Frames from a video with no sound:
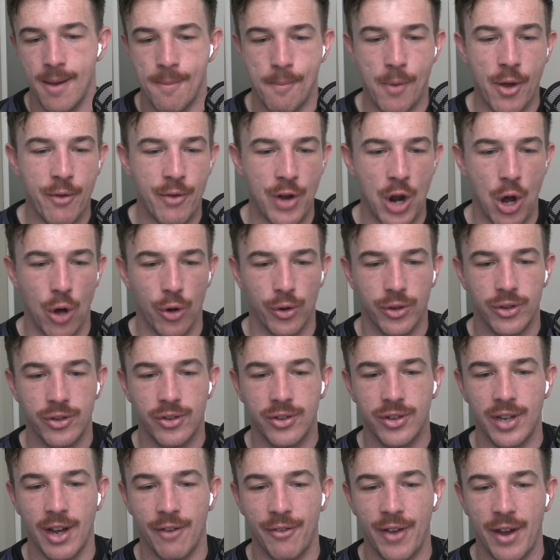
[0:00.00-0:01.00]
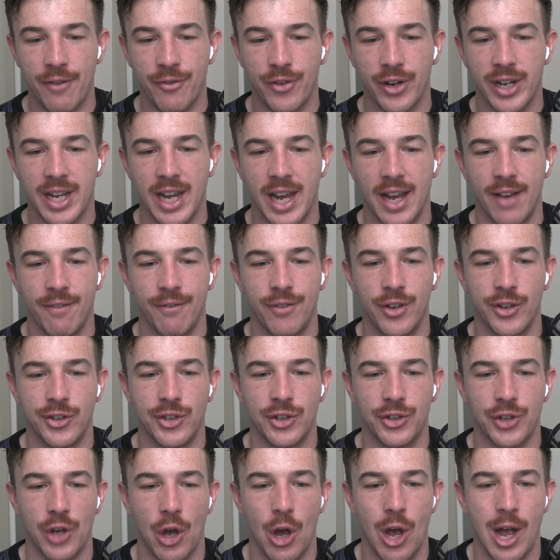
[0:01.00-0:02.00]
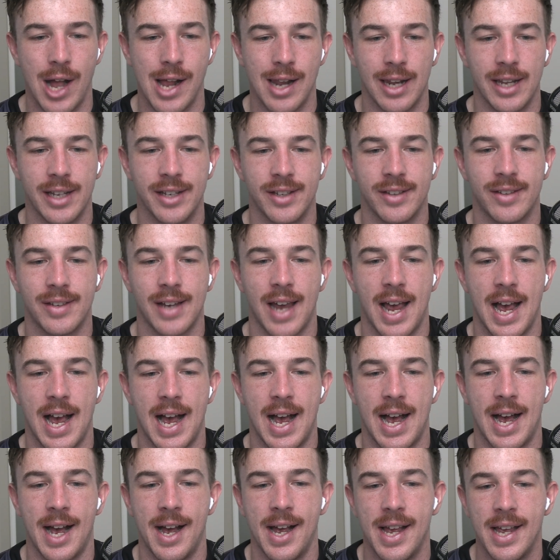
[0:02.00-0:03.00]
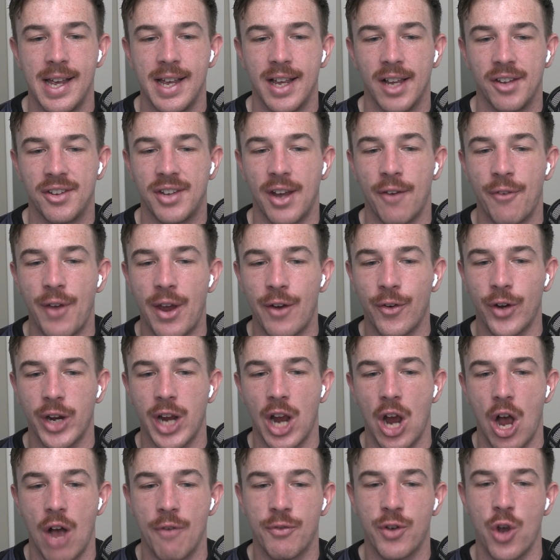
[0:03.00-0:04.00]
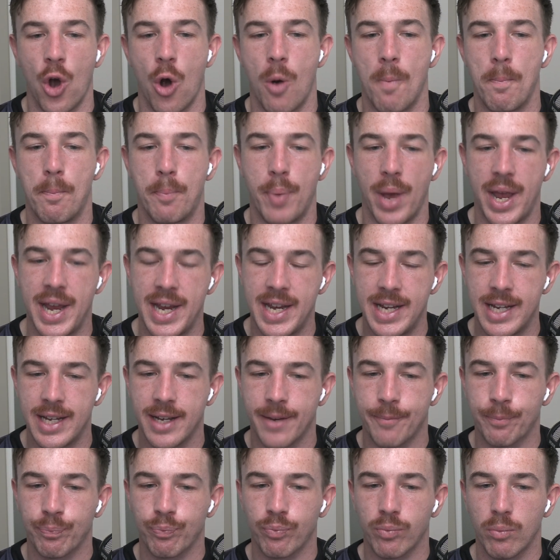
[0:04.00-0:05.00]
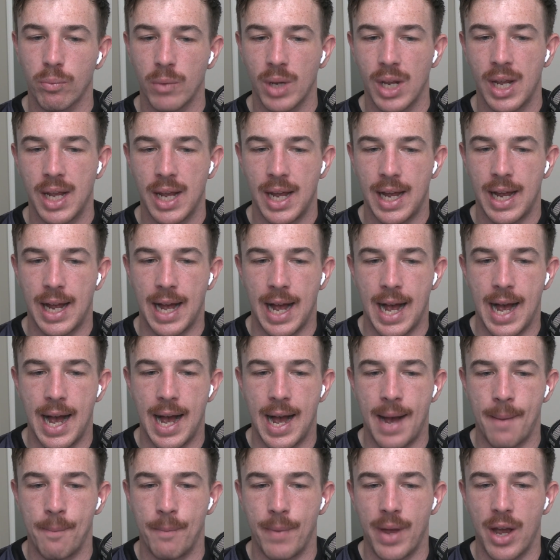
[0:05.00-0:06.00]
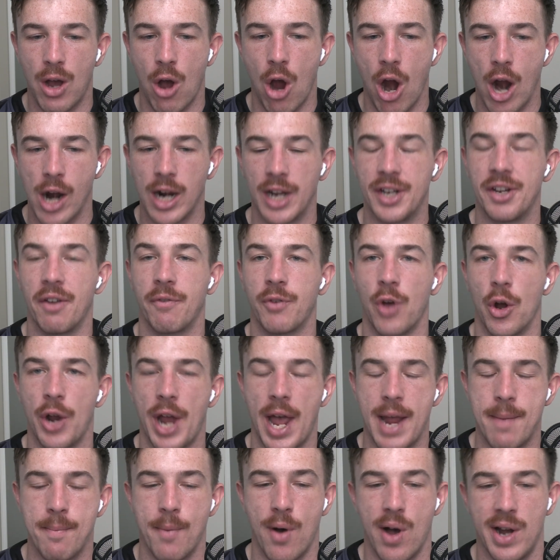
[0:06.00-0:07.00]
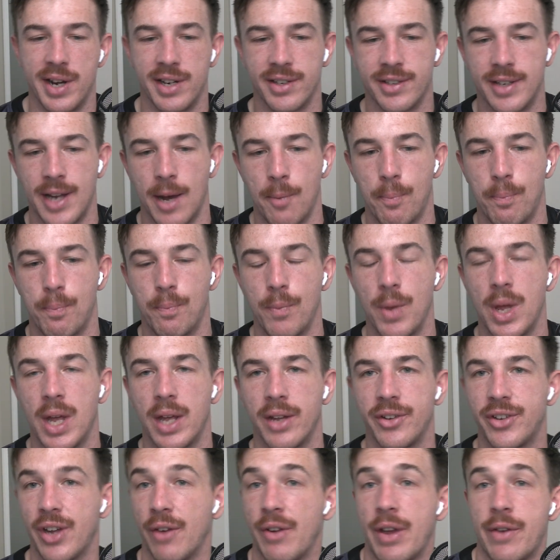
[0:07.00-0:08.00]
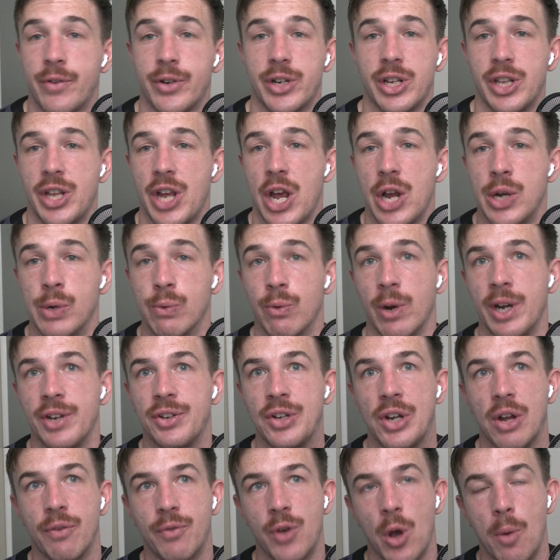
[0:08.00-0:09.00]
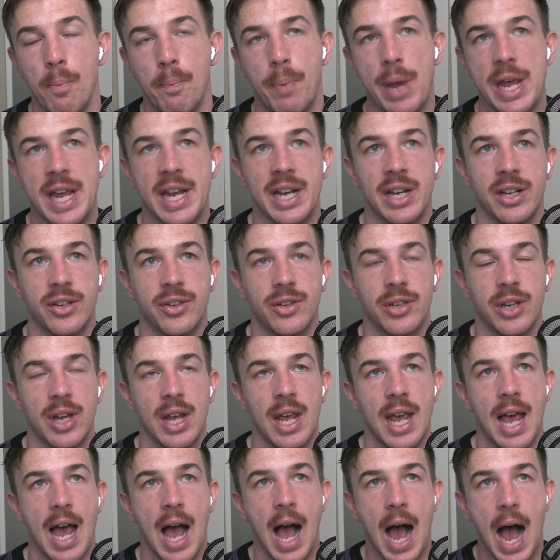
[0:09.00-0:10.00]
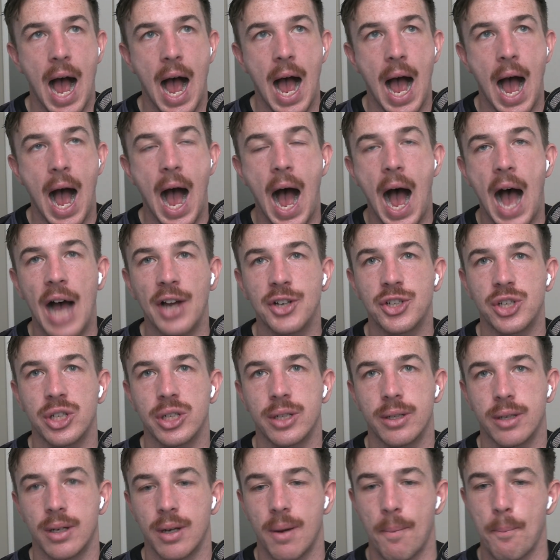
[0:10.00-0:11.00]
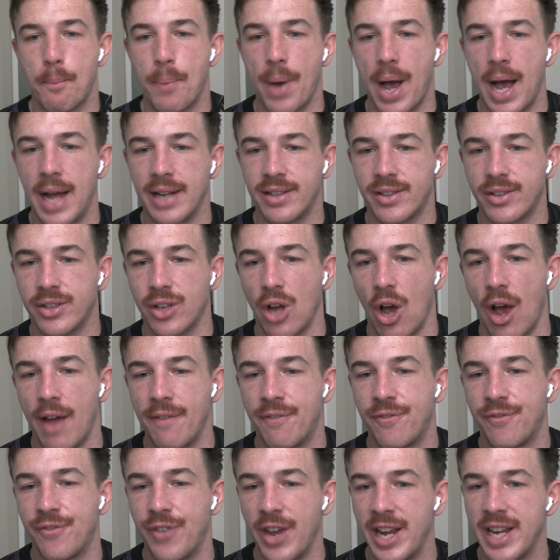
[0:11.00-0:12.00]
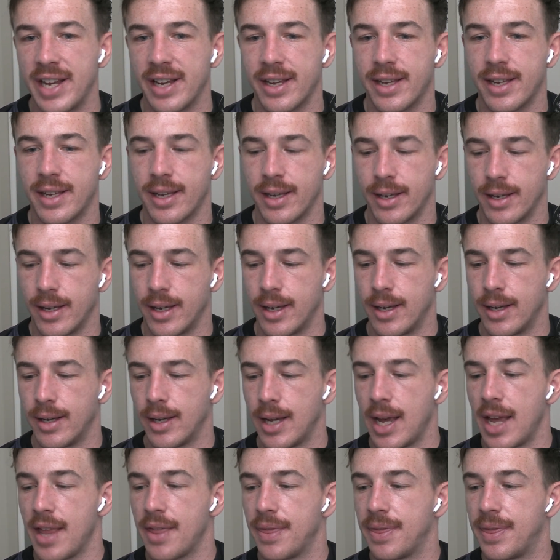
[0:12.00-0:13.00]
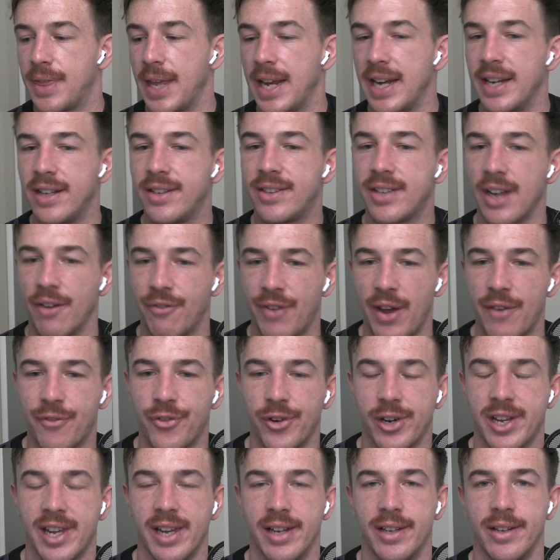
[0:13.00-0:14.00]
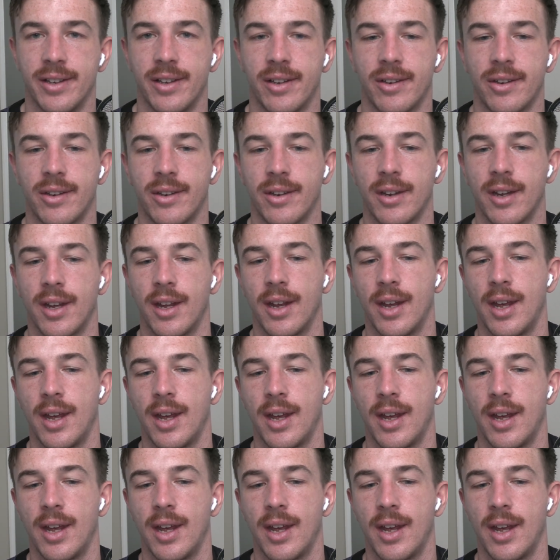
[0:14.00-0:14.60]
Moving on, South Africa versus Ireland. South Africa, I've gone B. Ireland, I've gone A-. Now, South Africa, the only reason I've gone B, and it's harsh, but I think the South Africans